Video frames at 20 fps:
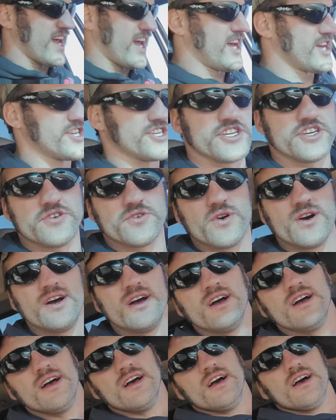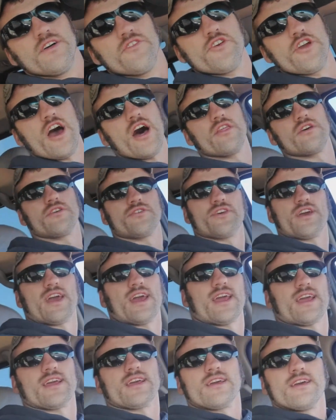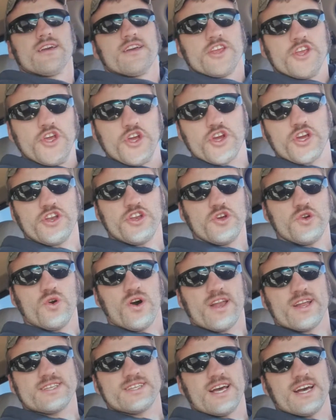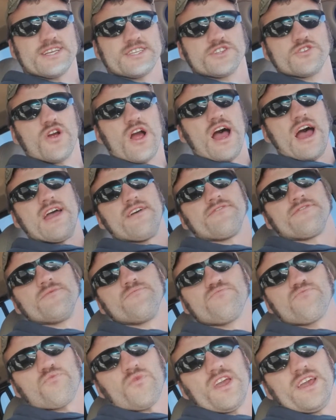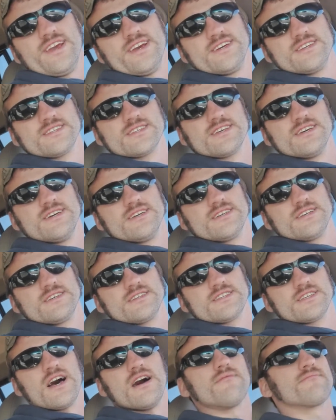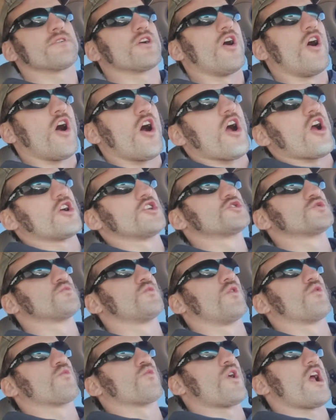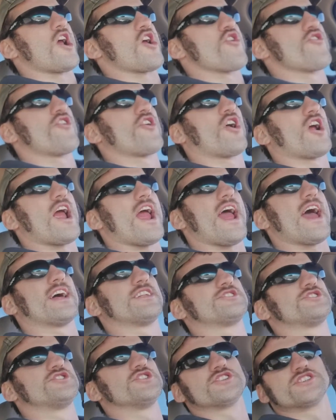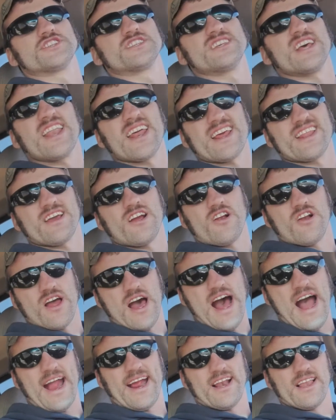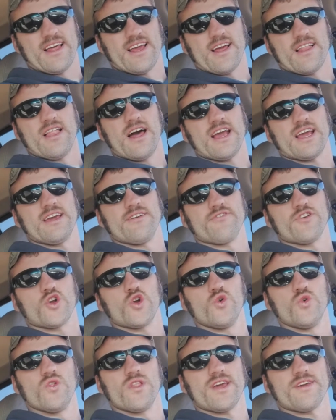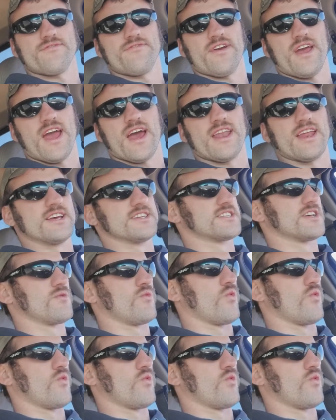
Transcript: issue. The other thing you can do on a test drive is some cars will rear their heads just sitting there and idling. Like if a cooling fan isn't